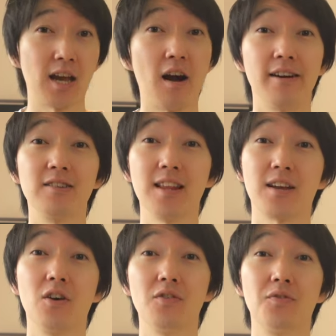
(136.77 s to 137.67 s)
current
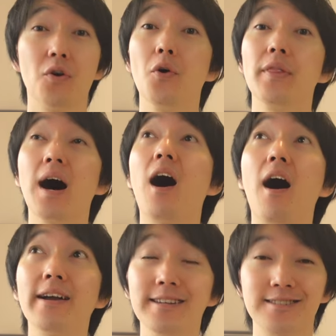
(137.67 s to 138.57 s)
record for the
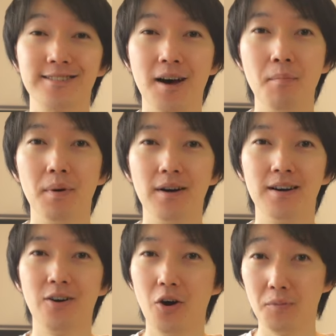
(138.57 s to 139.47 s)
highest number
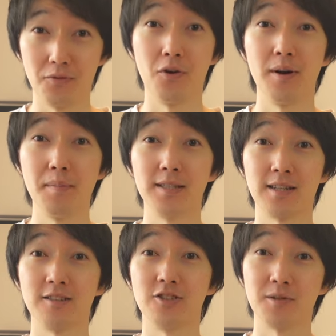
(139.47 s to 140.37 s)
of foreign
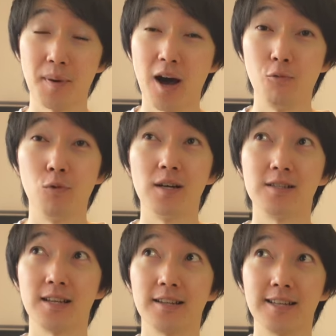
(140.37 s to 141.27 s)
visitors to Japan
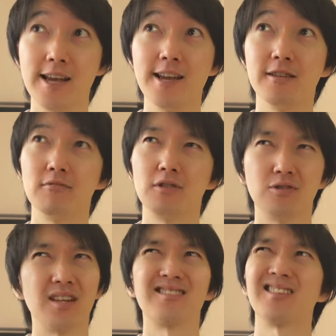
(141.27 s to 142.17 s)
was set in
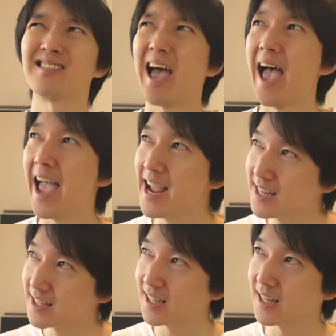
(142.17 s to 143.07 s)

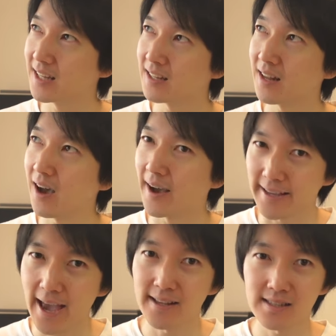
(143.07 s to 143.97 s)
2018, I
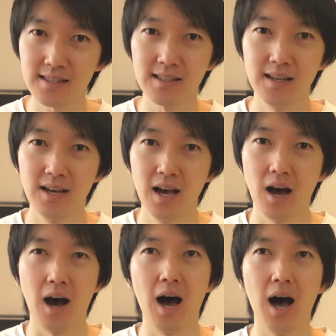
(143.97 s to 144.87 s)
guess.
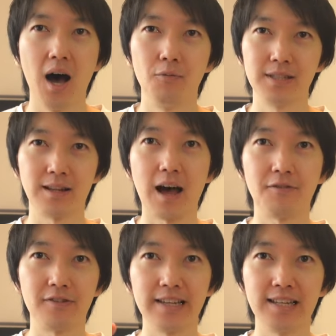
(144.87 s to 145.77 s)
With
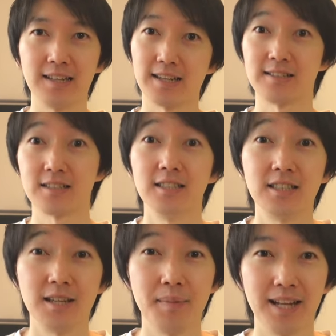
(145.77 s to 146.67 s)
roughly like
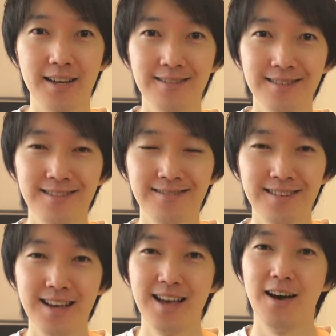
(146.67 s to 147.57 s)
30 million.
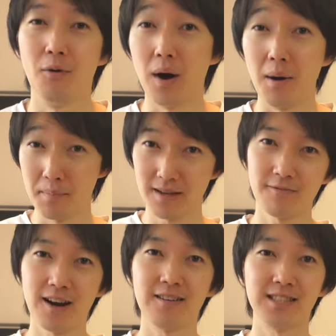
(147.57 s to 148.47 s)
Well,
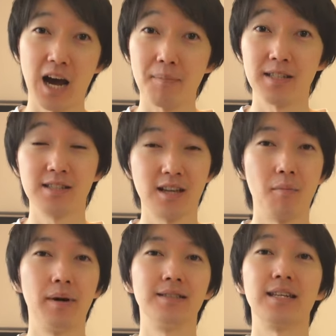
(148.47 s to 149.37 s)
meanwhile, Japanese
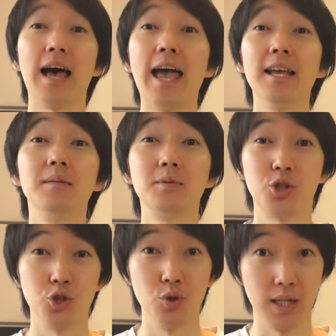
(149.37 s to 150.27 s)
government aimed
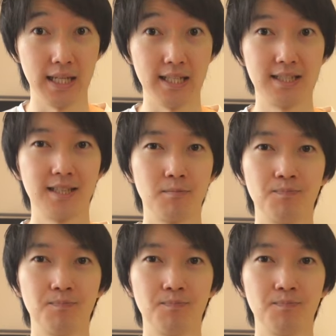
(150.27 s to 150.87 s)
to reach